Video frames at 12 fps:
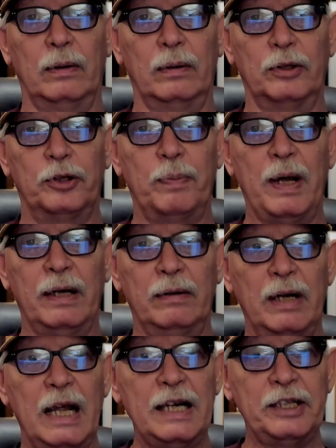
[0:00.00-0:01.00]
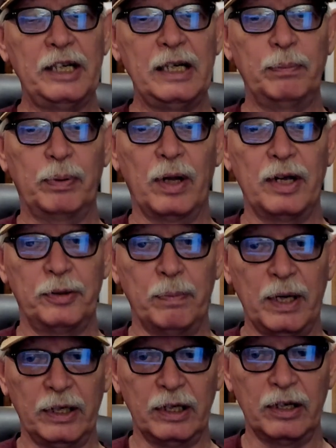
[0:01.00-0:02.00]
spent $18+
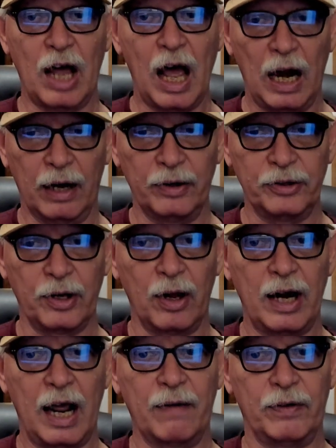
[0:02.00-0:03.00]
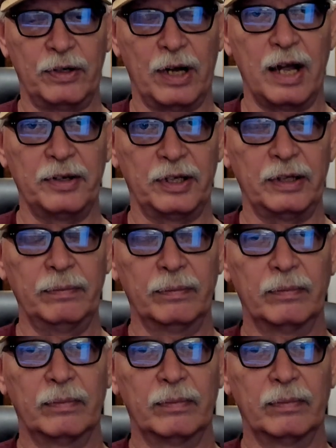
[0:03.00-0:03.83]
million on advertising